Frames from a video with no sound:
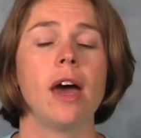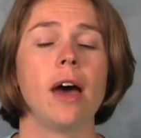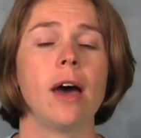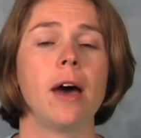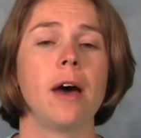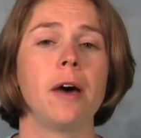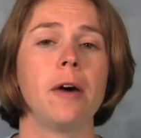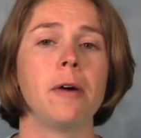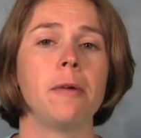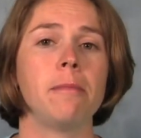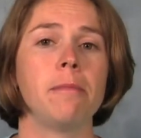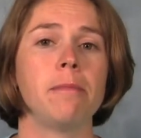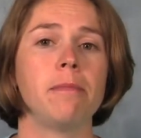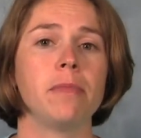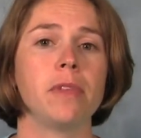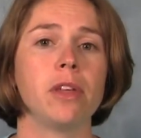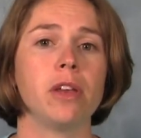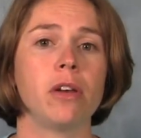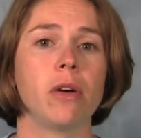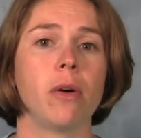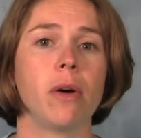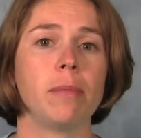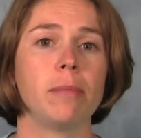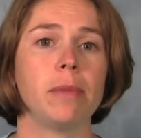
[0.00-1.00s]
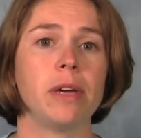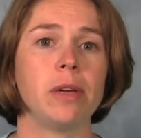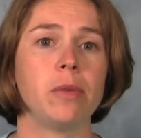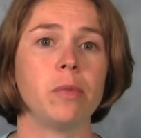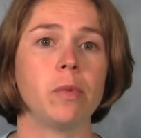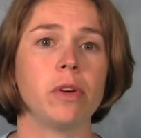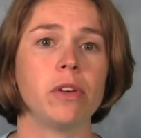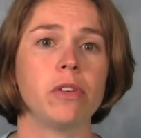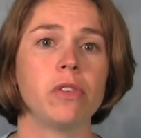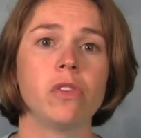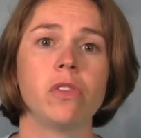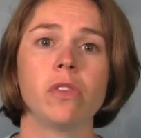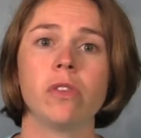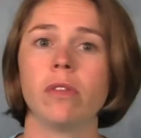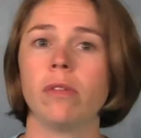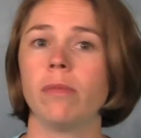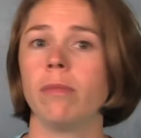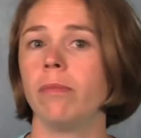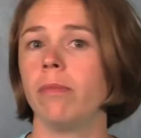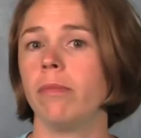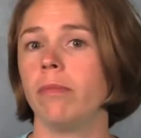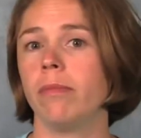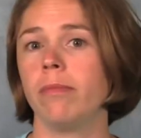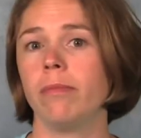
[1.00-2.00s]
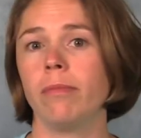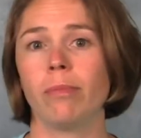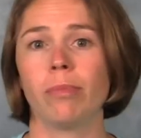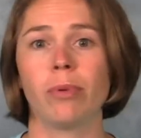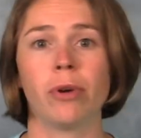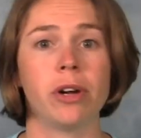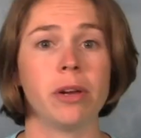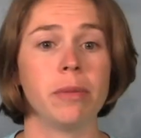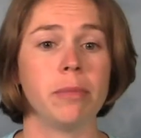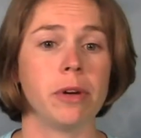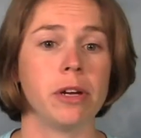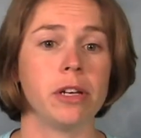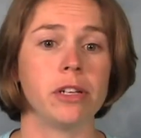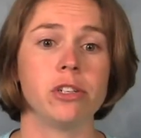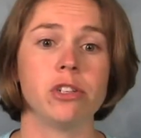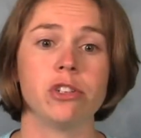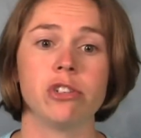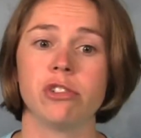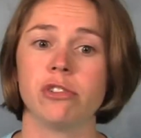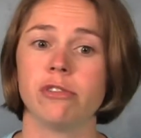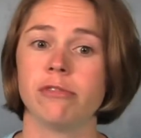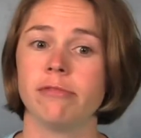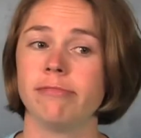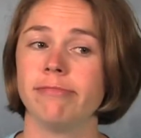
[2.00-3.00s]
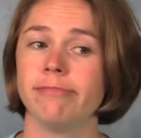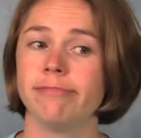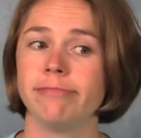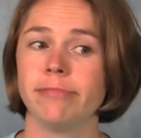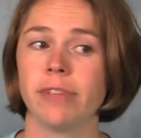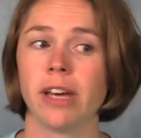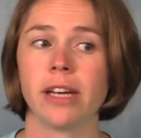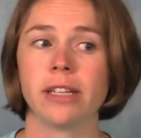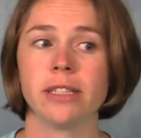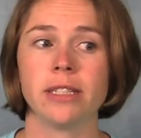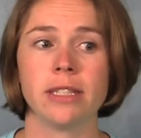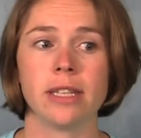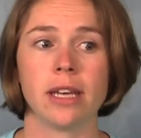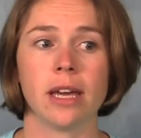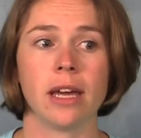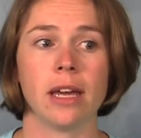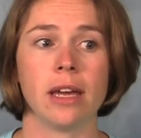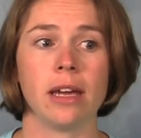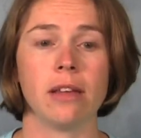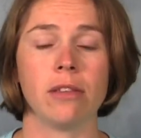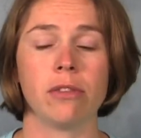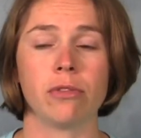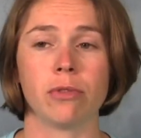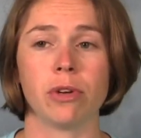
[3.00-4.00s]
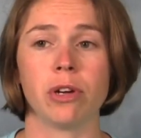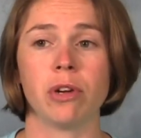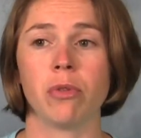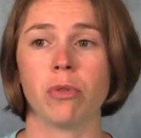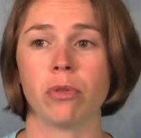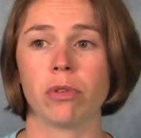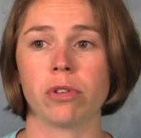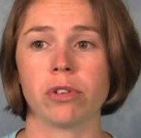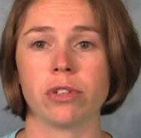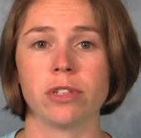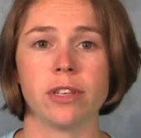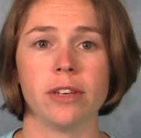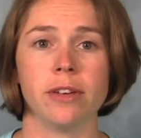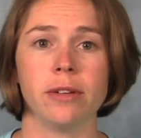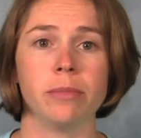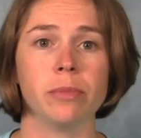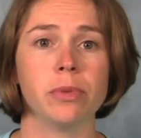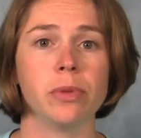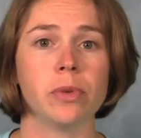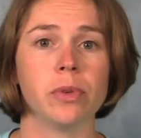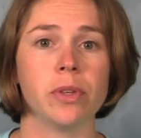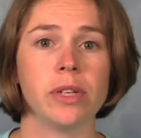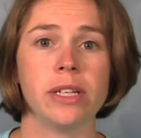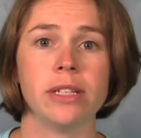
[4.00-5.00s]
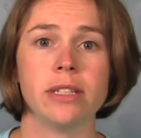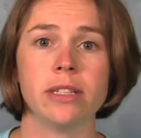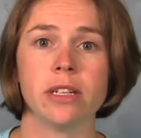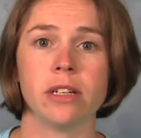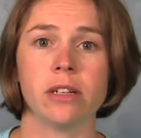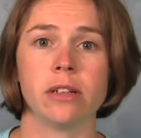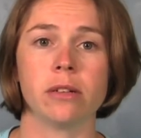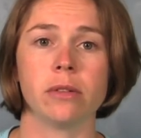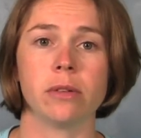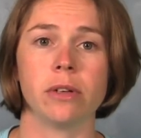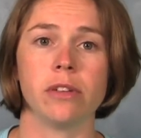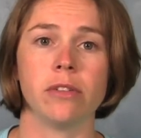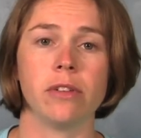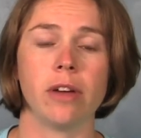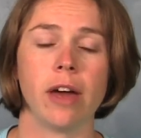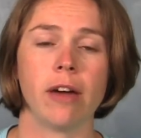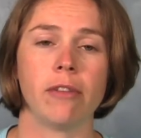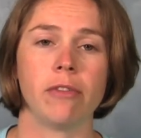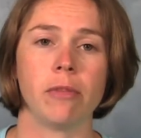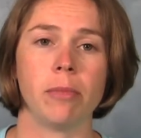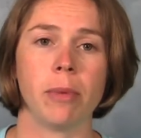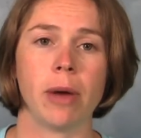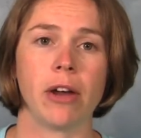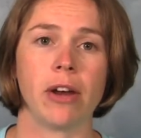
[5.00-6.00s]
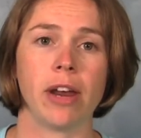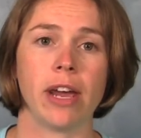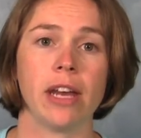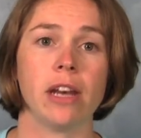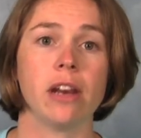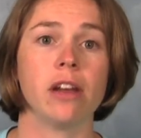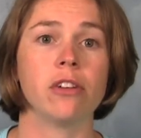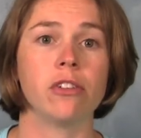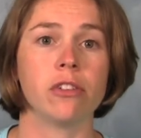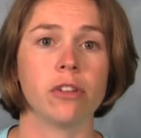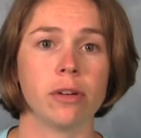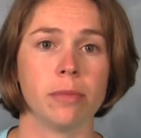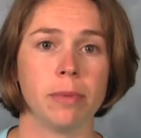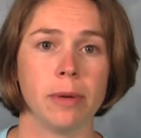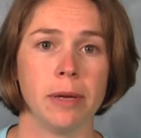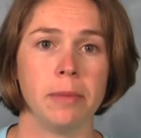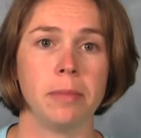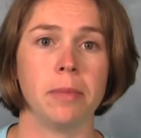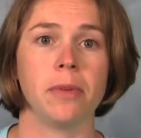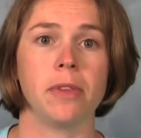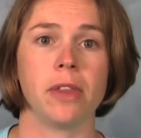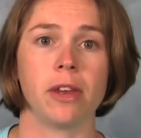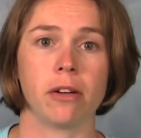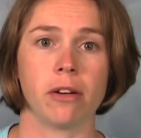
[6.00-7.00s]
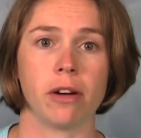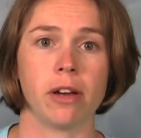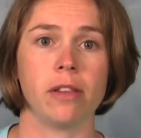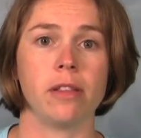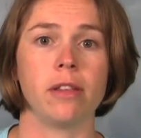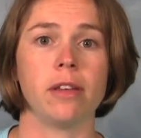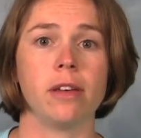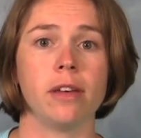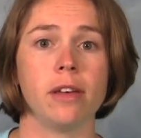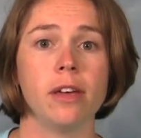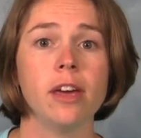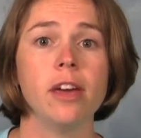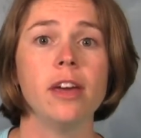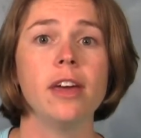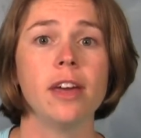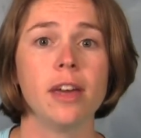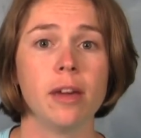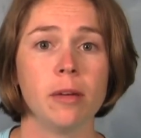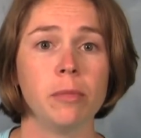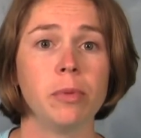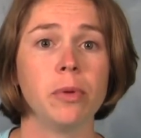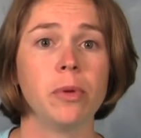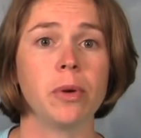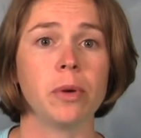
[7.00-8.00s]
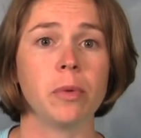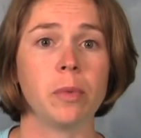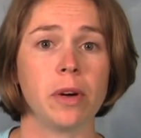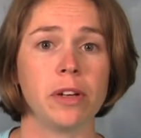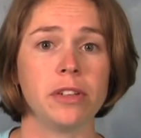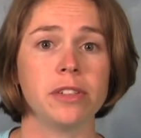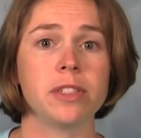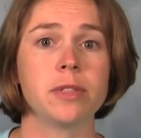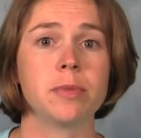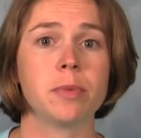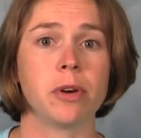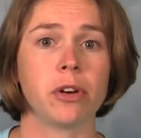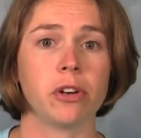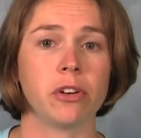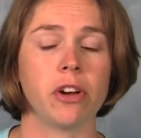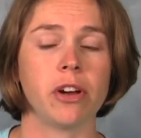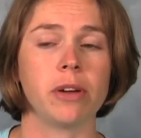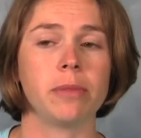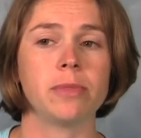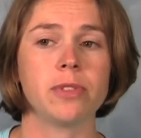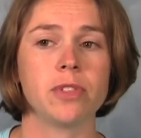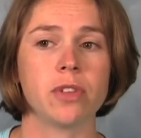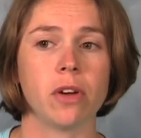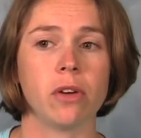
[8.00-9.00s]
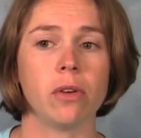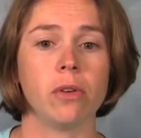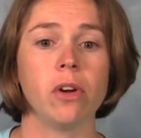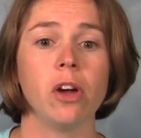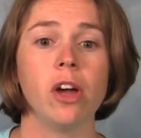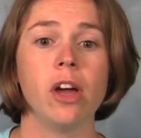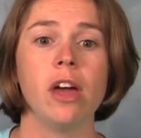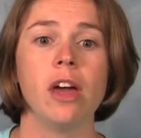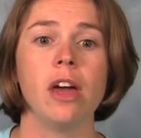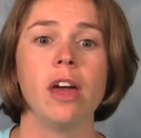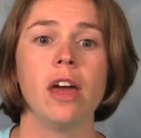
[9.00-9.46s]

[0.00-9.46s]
I meet with pretty much, I'd say 3/4 of the employees here. We have about 800 people that are in the employee wellness program. So,